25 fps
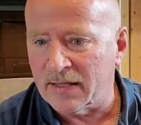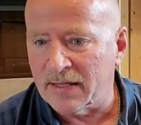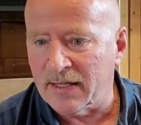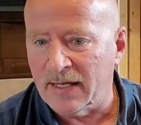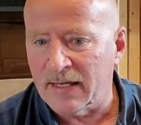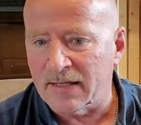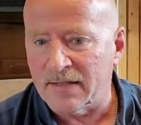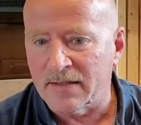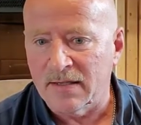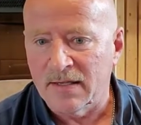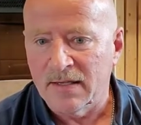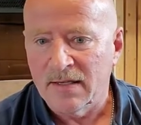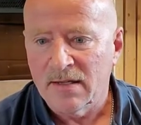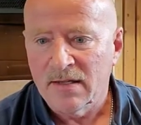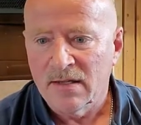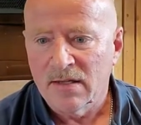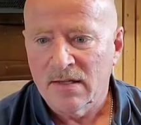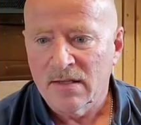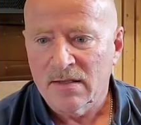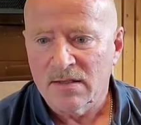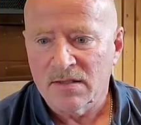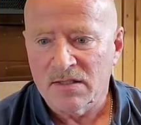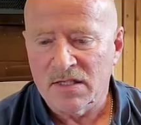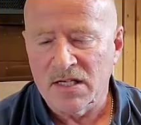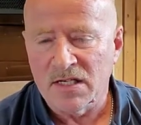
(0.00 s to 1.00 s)
that
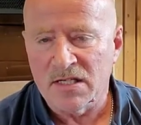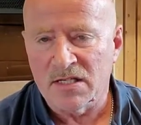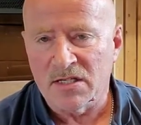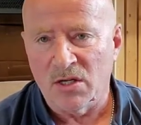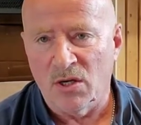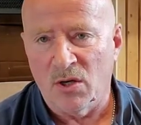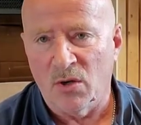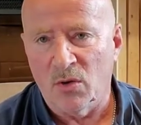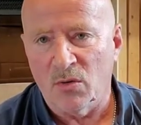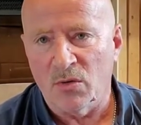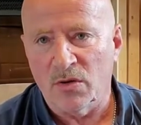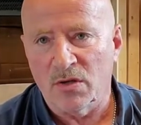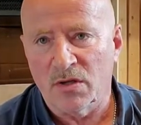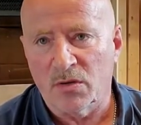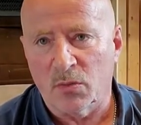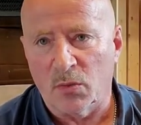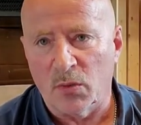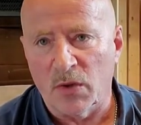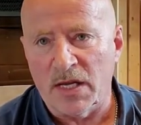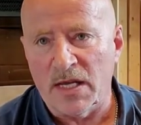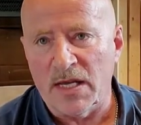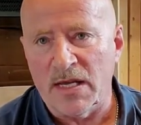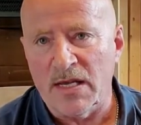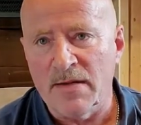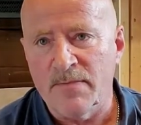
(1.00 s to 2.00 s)
she showed
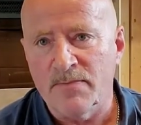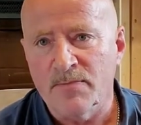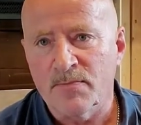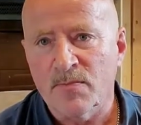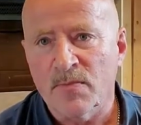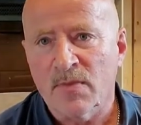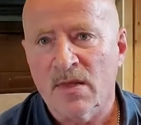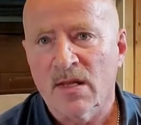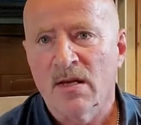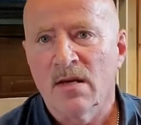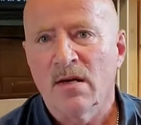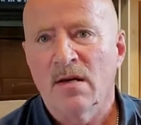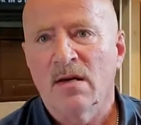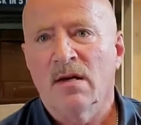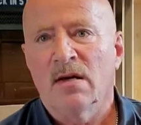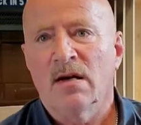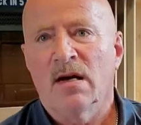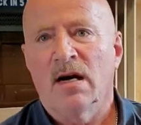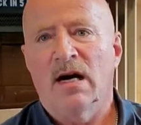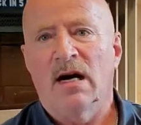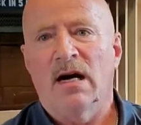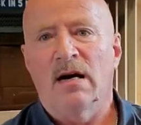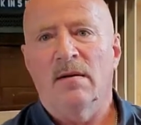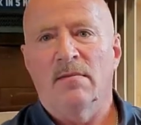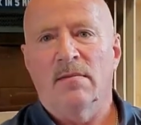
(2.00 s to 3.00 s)
three
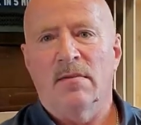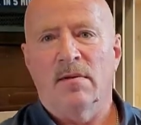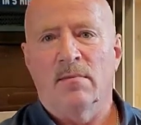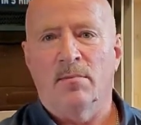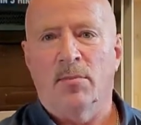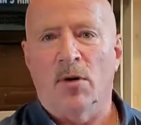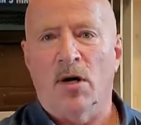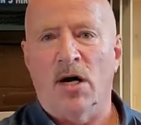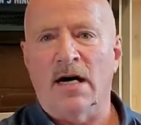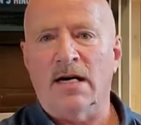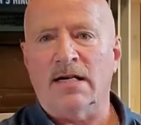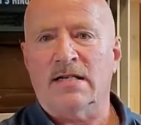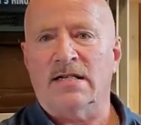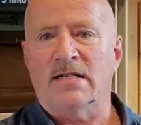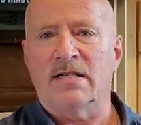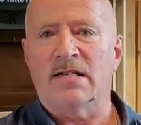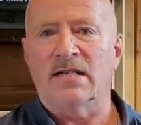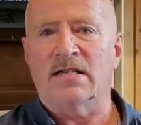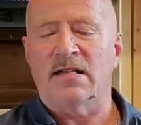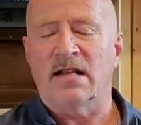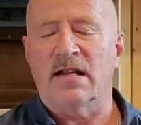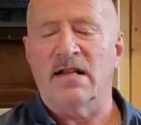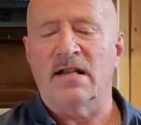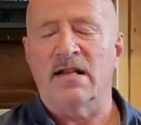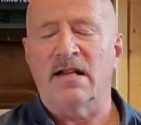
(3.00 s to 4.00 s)
uh,
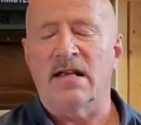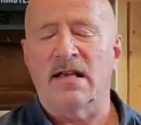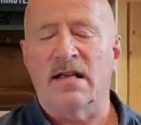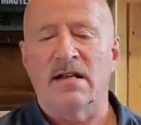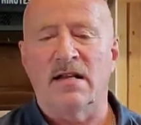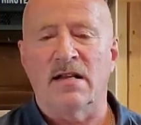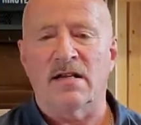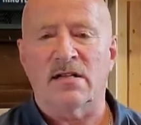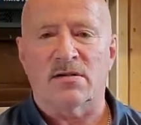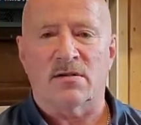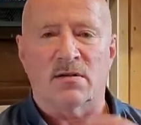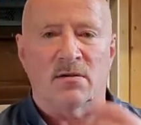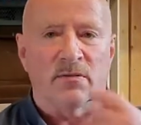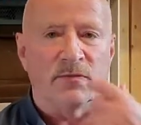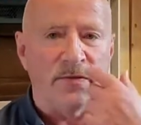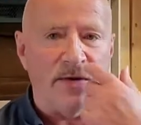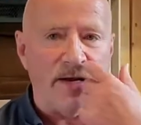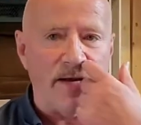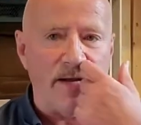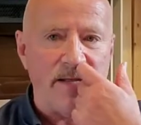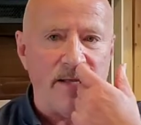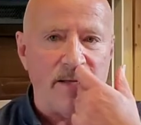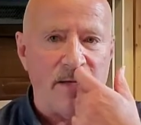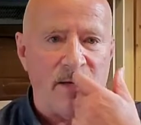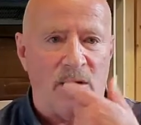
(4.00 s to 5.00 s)
boxes in the initial
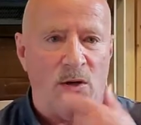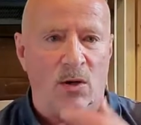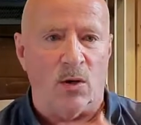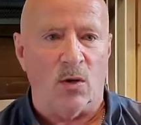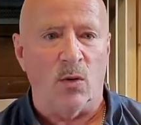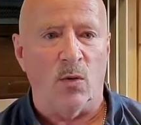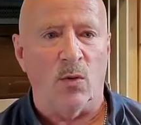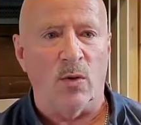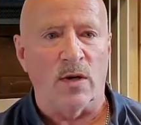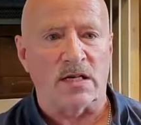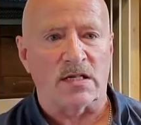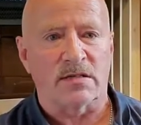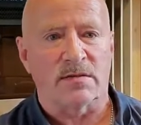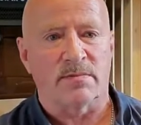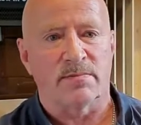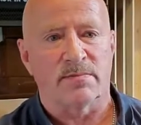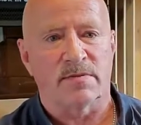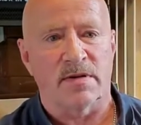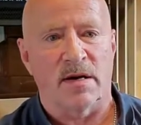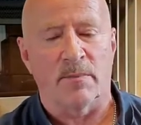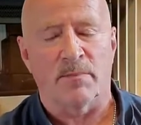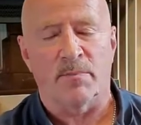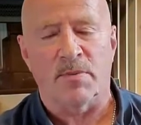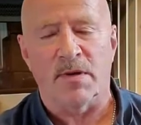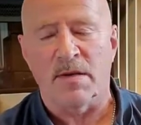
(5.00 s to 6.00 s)
video, which
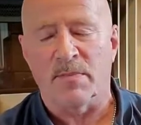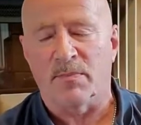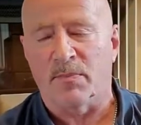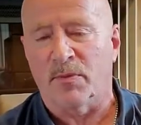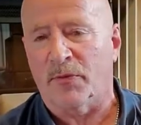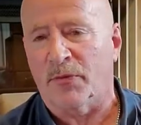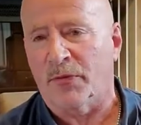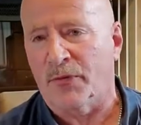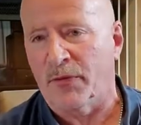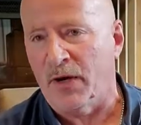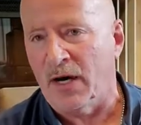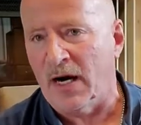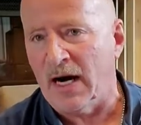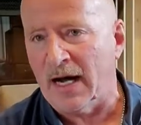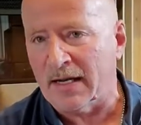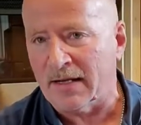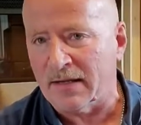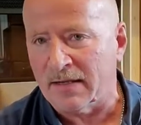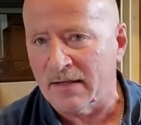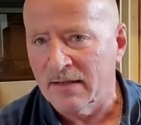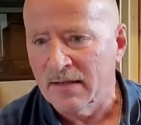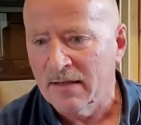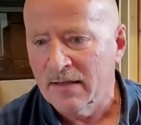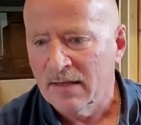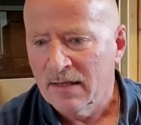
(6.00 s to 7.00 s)
some people thought
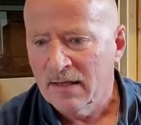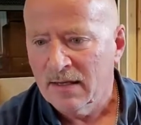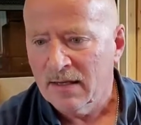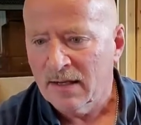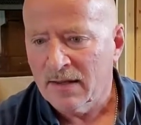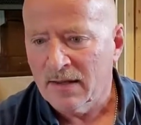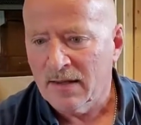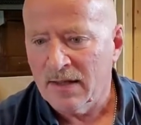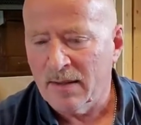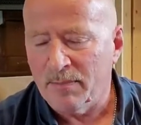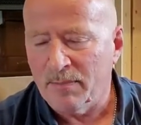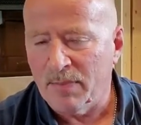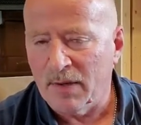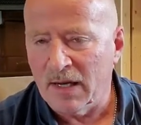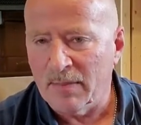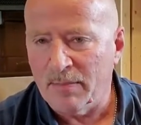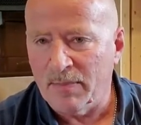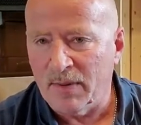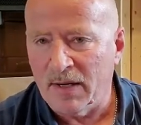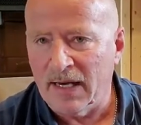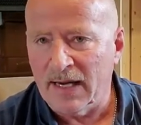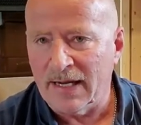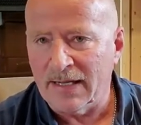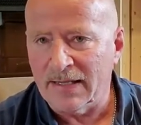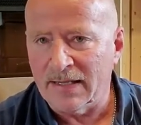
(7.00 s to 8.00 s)
that by
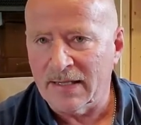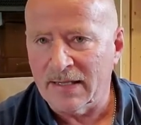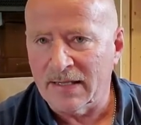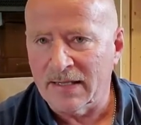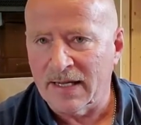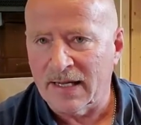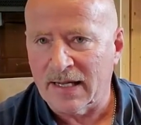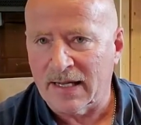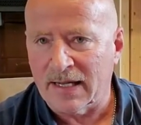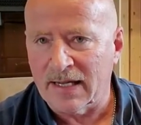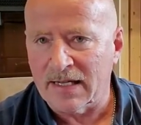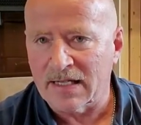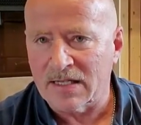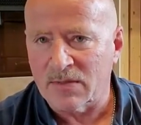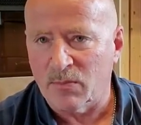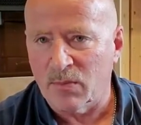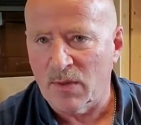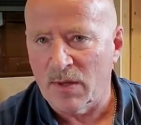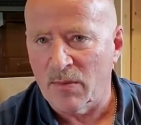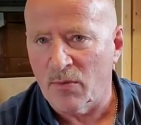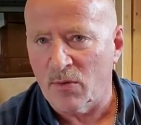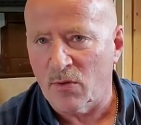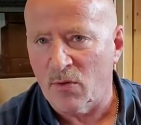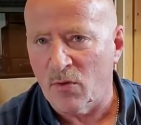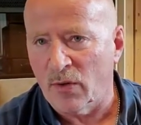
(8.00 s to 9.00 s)
buying the tickets, we
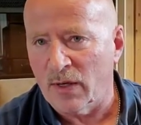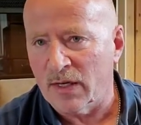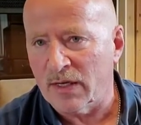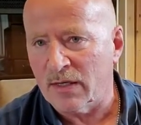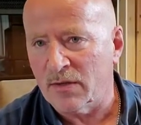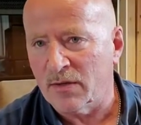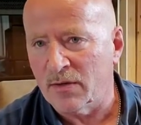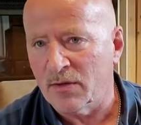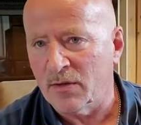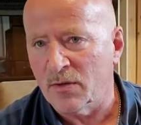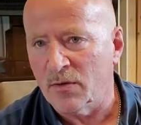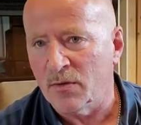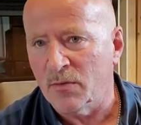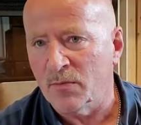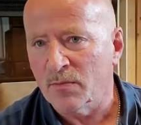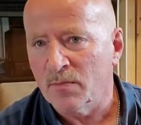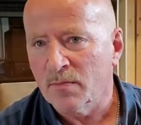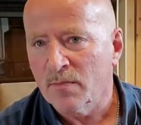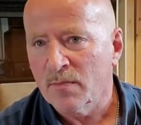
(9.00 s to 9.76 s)
were going to